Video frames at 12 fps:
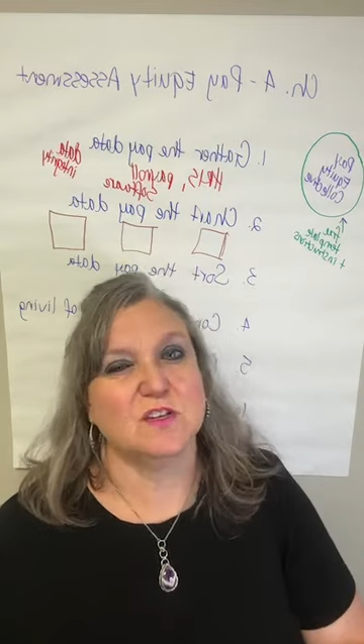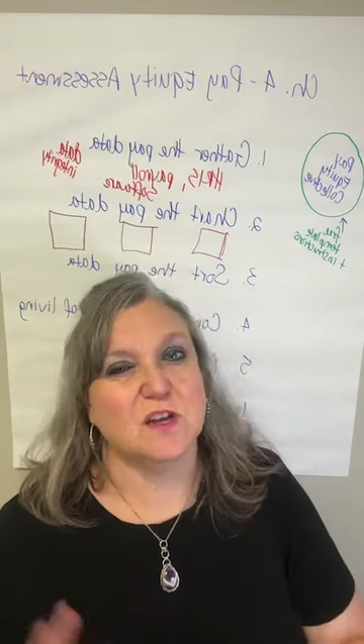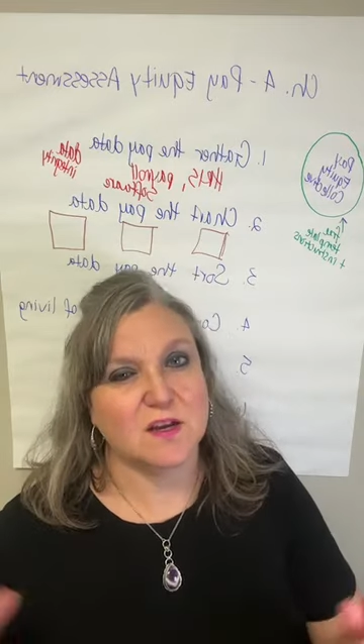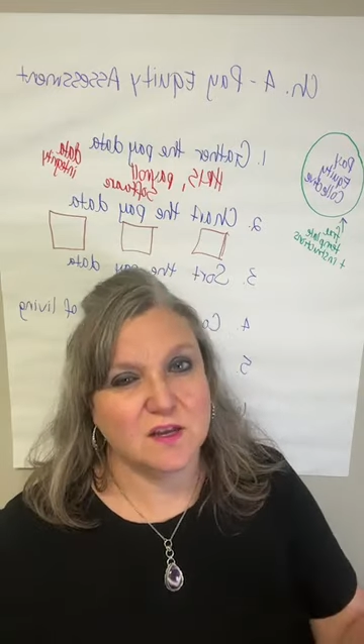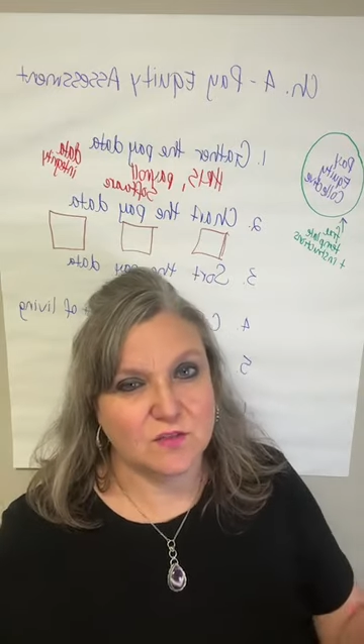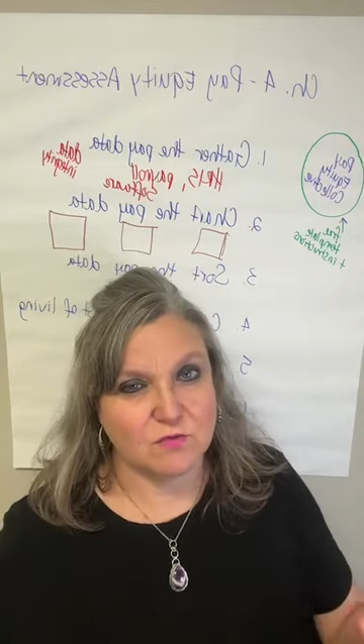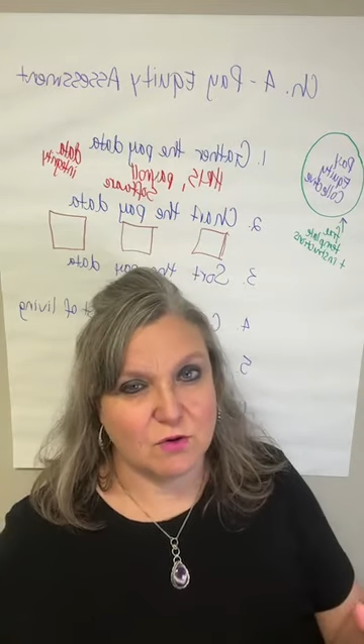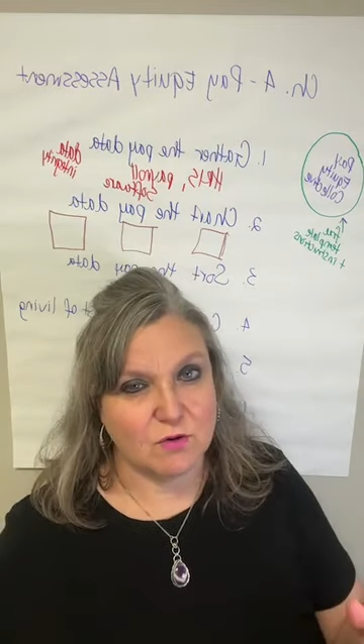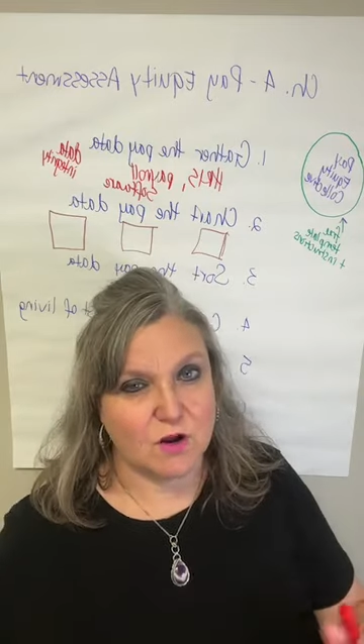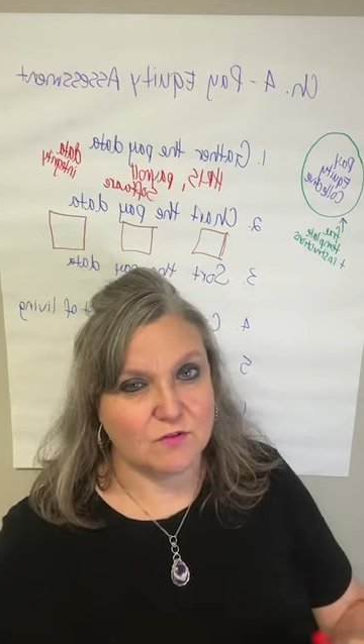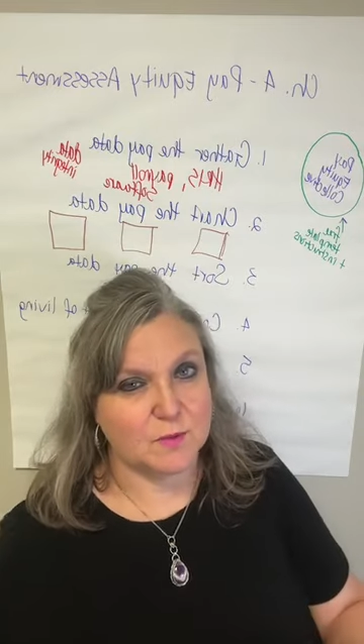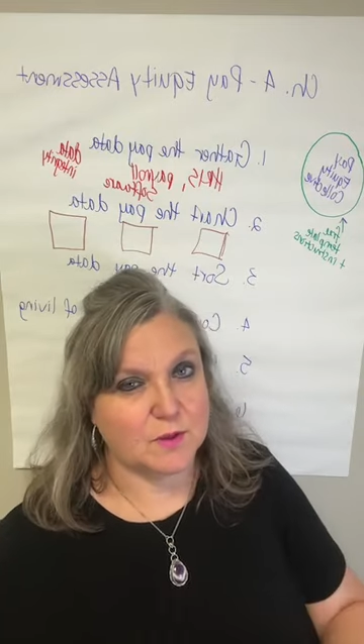and not get
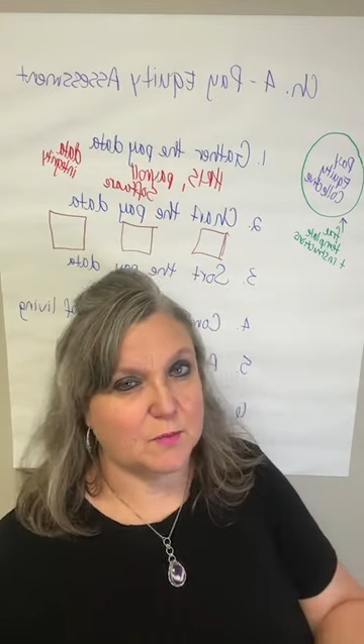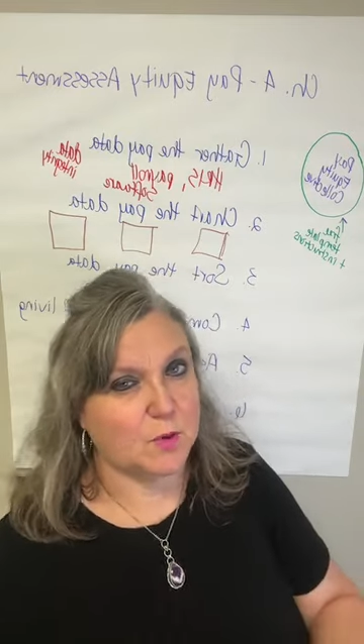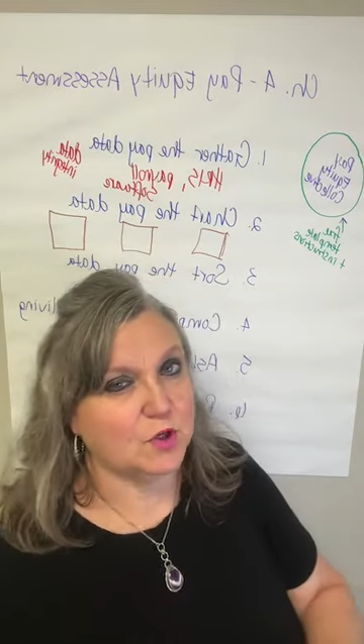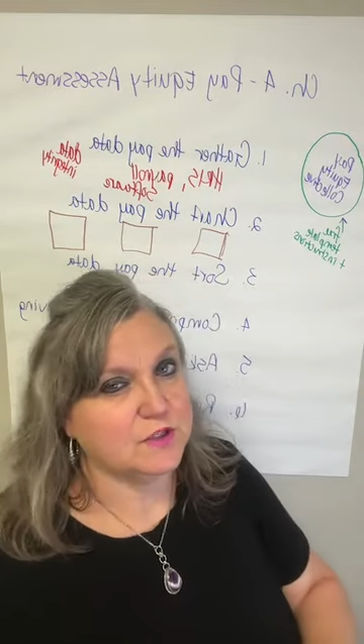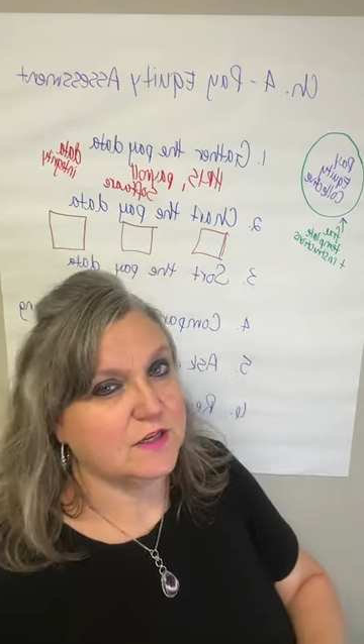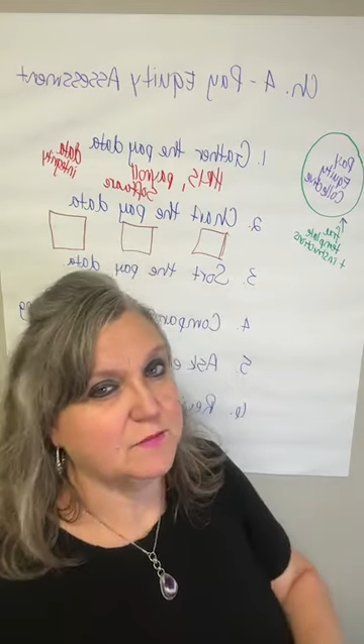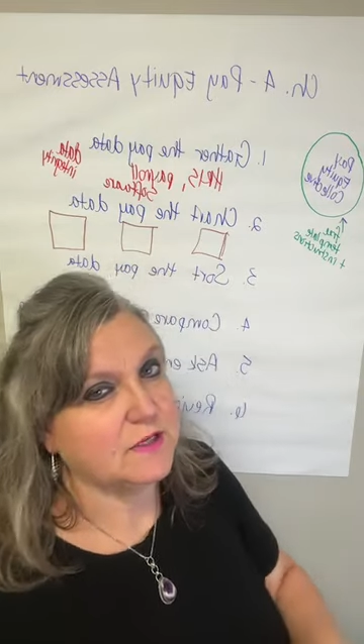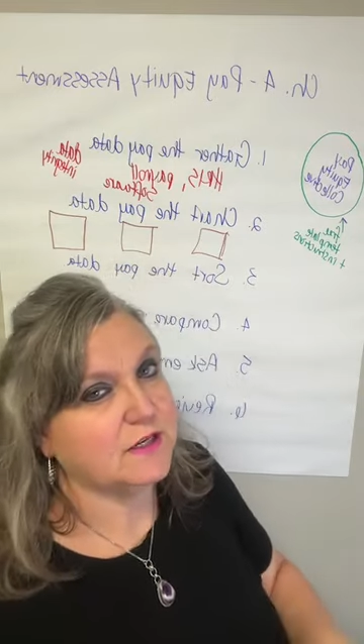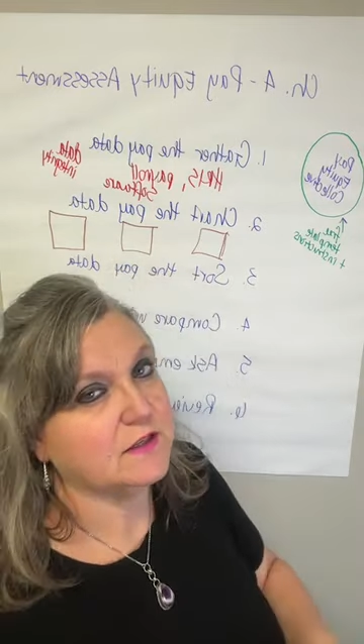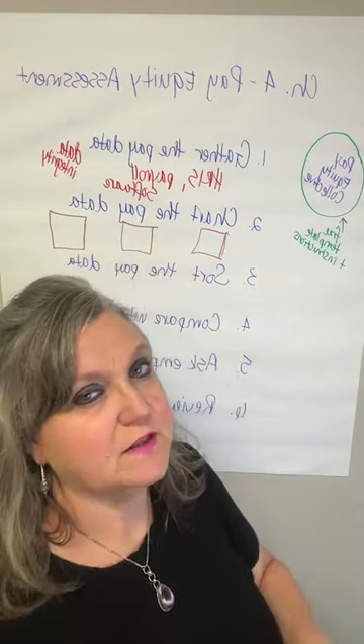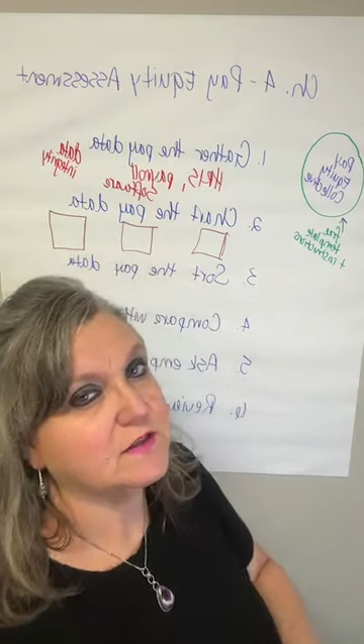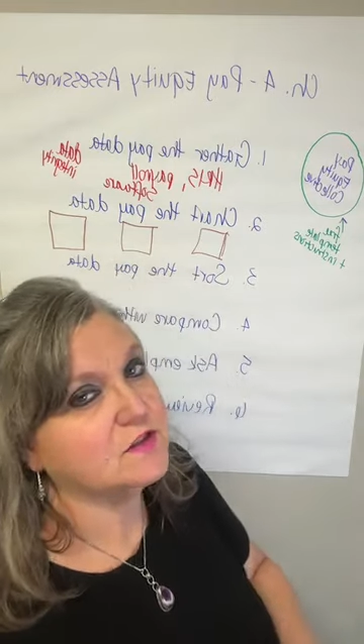thrown off by the part-time
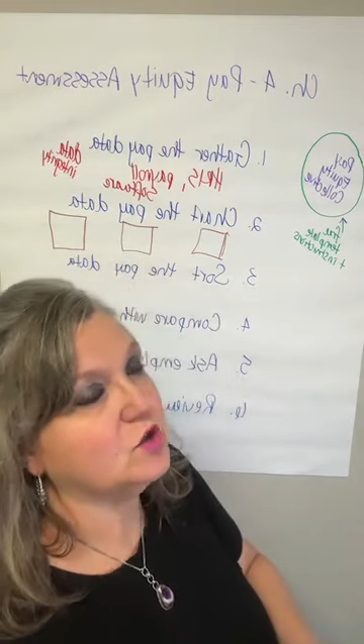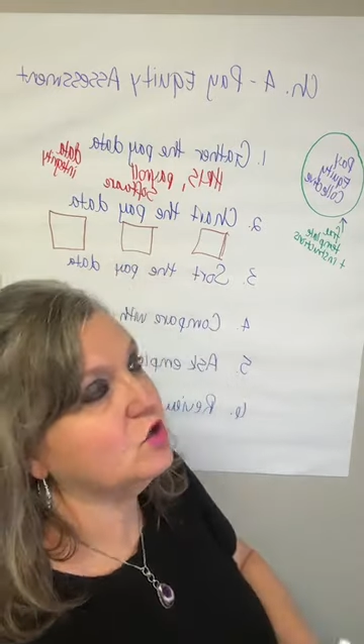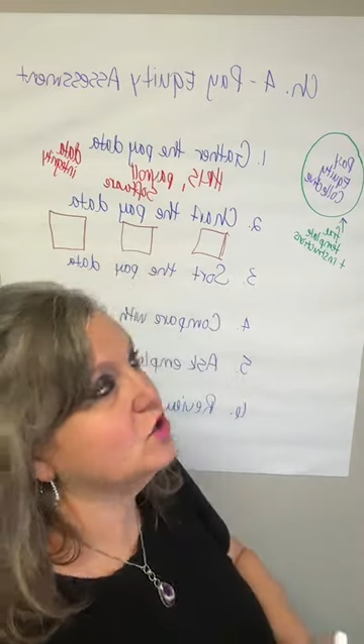data. So